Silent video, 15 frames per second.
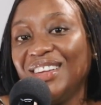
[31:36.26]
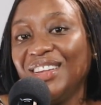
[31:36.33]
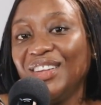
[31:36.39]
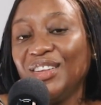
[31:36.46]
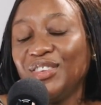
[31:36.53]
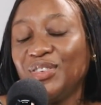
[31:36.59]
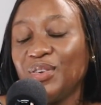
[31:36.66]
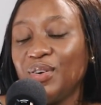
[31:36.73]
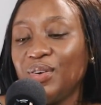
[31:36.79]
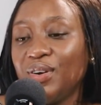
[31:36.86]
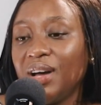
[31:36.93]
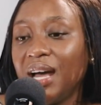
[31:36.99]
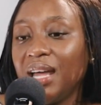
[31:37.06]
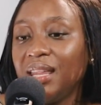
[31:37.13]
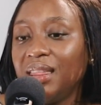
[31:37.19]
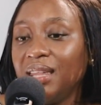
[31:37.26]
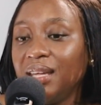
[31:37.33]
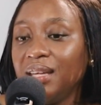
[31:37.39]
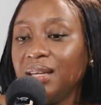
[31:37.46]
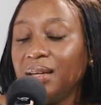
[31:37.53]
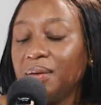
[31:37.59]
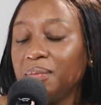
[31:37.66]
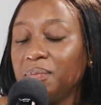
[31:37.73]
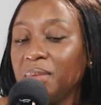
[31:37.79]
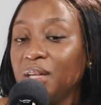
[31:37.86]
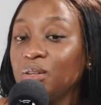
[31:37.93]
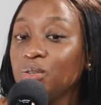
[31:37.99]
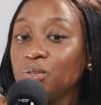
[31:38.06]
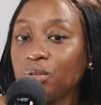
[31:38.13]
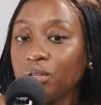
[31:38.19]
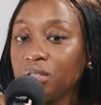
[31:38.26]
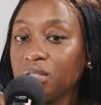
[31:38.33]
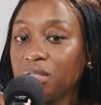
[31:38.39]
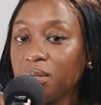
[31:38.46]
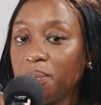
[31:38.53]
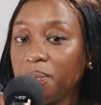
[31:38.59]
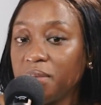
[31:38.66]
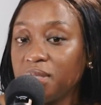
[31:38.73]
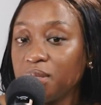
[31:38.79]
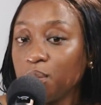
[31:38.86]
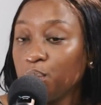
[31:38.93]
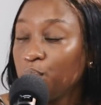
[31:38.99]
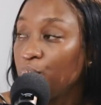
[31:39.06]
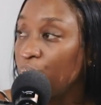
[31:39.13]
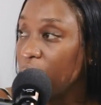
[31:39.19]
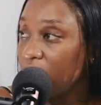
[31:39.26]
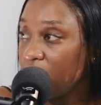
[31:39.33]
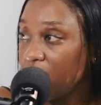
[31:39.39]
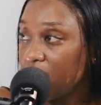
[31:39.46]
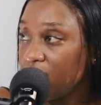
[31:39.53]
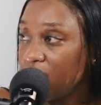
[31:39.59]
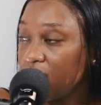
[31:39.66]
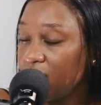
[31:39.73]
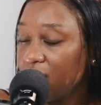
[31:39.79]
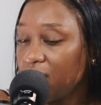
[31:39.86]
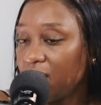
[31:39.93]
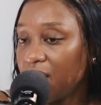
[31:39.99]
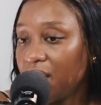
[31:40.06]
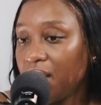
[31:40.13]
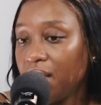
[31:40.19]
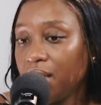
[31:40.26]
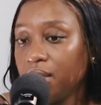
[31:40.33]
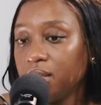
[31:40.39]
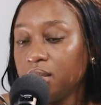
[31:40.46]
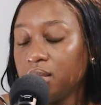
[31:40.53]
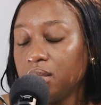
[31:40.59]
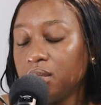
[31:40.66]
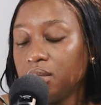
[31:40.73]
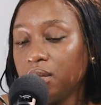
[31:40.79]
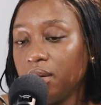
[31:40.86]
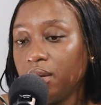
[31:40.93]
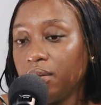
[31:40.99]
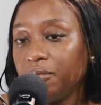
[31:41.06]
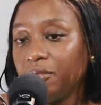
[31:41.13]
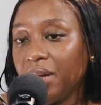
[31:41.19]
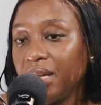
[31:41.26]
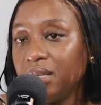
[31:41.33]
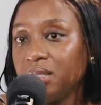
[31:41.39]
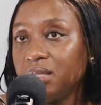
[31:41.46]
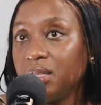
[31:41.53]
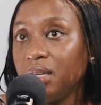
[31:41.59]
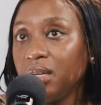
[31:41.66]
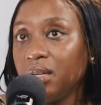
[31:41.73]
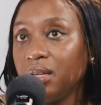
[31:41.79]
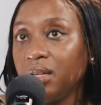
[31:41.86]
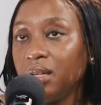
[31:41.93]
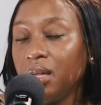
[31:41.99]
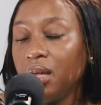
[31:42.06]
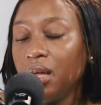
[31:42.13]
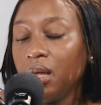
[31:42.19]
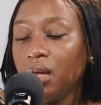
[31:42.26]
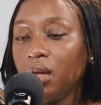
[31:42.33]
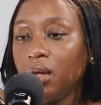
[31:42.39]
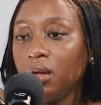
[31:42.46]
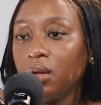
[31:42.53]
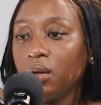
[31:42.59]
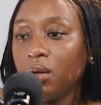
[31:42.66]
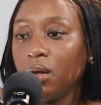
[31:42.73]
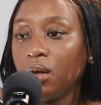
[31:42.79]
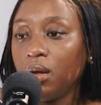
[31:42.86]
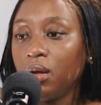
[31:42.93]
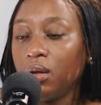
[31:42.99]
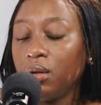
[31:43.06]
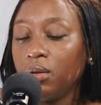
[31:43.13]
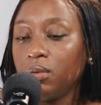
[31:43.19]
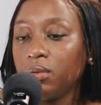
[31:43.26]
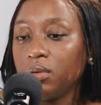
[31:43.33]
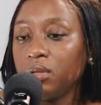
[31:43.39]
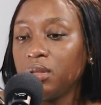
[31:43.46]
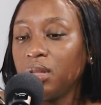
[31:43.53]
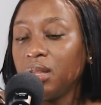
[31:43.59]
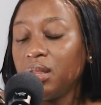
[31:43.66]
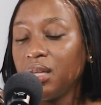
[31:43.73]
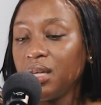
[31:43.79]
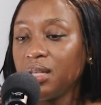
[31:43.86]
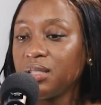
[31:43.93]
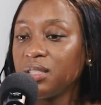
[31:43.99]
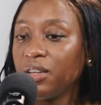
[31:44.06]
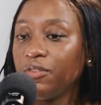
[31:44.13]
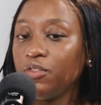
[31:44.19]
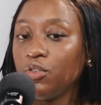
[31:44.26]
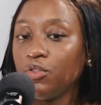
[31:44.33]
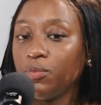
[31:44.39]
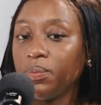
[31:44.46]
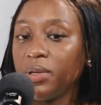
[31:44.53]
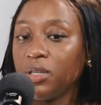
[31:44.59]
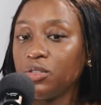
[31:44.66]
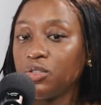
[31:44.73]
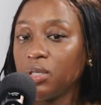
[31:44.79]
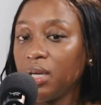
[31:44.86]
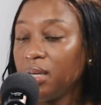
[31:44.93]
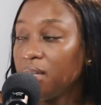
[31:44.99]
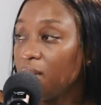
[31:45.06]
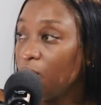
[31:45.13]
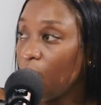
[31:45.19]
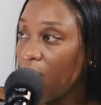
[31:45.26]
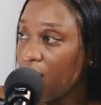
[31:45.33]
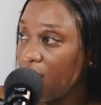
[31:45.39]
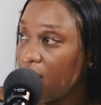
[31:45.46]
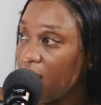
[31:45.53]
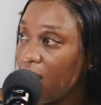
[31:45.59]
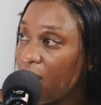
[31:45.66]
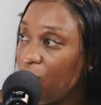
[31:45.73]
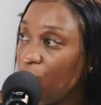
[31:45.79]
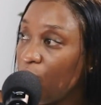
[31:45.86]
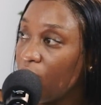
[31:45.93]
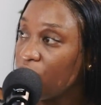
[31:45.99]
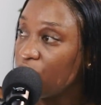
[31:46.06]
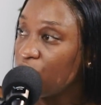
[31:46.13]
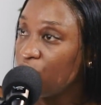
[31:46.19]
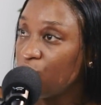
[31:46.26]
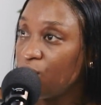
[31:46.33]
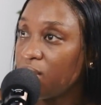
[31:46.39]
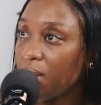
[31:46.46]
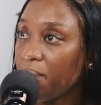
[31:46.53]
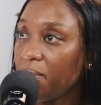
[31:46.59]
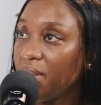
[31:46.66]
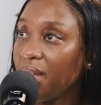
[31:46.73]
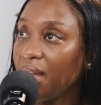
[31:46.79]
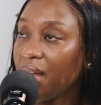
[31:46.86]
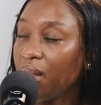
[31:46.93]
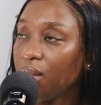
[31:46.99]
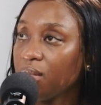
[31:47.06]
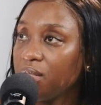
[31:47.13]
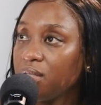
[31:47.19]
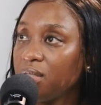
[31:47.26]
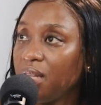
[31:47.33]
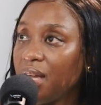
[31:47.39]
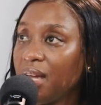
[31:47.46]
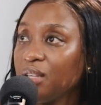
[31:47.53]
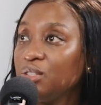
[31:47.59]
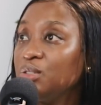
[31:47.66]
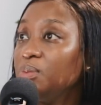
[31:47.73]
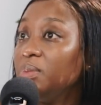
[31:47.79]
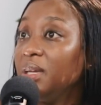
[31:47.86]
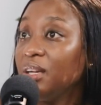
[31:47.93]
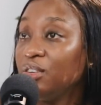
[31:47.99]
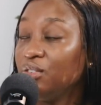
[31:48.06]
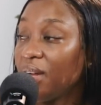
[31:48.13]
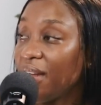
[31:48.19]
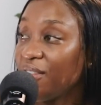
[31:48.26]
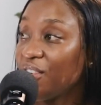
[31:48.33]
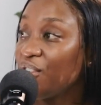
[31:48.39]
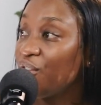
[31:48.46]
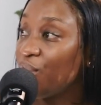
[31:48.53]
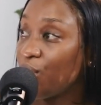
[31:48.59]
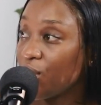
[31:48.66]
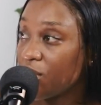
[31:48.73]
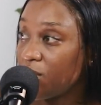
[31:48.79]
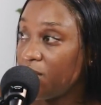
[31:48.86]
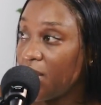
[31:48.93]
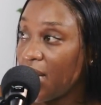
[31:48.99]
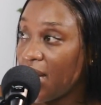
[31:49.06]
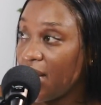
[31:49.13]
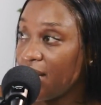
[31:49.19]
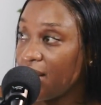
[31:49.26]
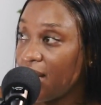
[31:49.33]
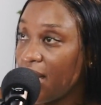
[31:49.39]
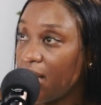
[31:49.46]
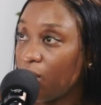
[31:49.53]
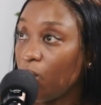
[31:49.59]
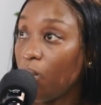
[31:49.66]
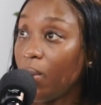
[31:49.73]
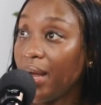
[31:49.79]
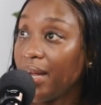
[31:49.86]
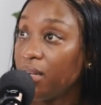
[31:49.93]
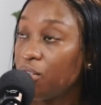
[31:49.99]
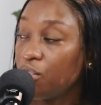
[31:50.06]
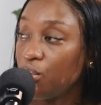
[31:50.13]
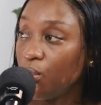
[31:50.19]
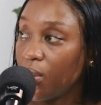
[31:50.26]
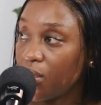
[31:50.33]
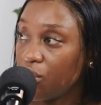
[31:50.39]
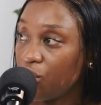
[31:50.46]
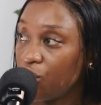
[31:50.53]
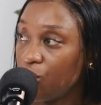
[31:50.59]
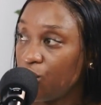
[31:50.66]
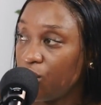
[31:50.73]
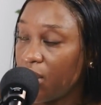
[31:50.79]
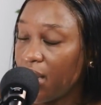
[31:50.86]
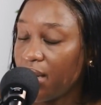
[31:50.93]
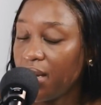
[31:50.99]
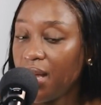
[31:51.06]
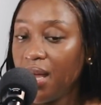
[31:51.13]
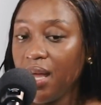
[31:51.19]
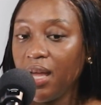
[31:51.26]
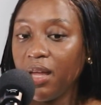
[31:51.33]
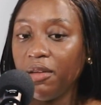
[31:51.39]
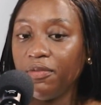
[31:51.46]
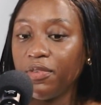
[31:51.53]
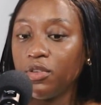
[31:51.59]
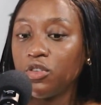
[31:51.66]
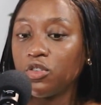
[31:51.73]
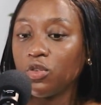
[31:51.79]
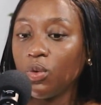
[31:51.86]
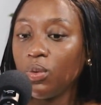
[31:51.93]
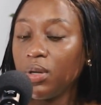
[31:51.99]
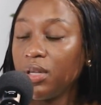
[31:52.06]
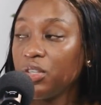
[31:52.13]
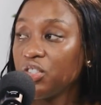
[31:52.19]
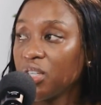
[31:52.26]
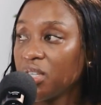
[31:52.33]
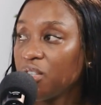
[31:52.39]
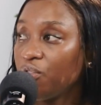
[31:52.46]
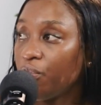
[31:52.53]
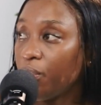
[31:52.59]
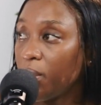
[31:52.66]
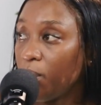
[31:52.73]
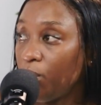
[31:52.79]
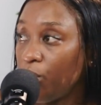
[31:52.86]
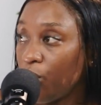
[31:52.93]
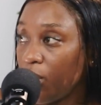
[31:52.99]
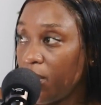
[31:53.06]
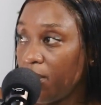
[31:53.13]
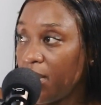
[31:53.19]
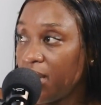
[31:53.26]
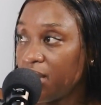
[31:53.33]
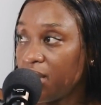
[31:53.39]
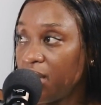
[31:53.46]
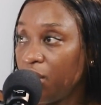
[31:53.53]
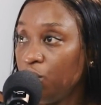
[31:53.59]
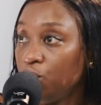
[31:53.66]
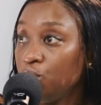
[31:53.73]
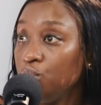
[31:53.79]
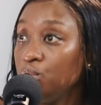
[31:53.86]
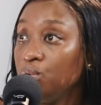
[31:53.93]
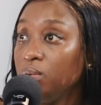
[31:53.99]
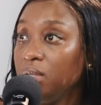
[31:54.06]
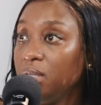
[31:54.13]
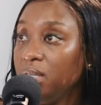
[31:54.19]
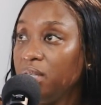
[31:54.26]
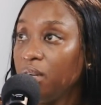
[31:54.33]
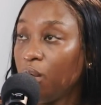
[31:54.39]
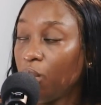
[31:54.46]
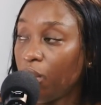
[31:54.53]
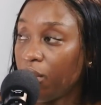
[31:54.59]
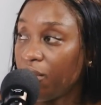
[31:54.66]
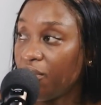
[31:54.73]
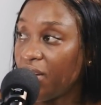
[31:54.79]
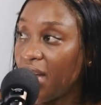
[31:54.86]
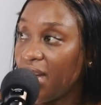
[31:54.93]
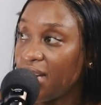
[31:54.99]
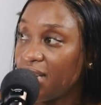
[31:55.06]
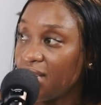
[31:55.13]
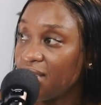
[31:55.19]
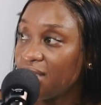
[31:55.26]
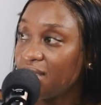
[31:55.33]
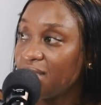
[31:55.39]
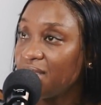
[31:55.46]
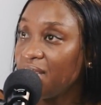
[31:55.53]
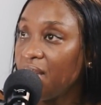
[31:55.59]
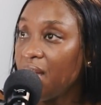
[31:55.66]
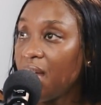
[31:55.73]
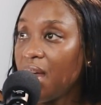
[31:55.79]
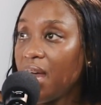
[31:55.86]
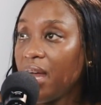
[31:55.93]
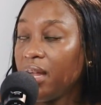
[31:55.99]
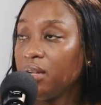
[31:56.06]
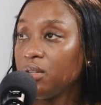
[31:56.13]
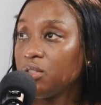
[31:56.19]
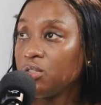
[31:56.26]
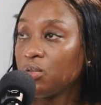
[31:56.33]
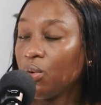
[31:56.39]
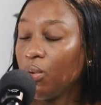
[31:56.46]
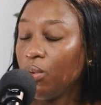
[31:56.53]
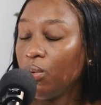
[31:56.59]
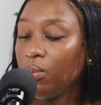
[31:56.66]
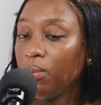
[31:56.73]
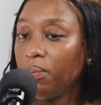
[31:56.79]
So I think mentorship is important, and finding, the thing is, if you've been trained in one thing and you want to do something else, there has to be a driving force behind that. Why do you want to do that? If it's solely just for employment, then you do need a lot of guidance. And so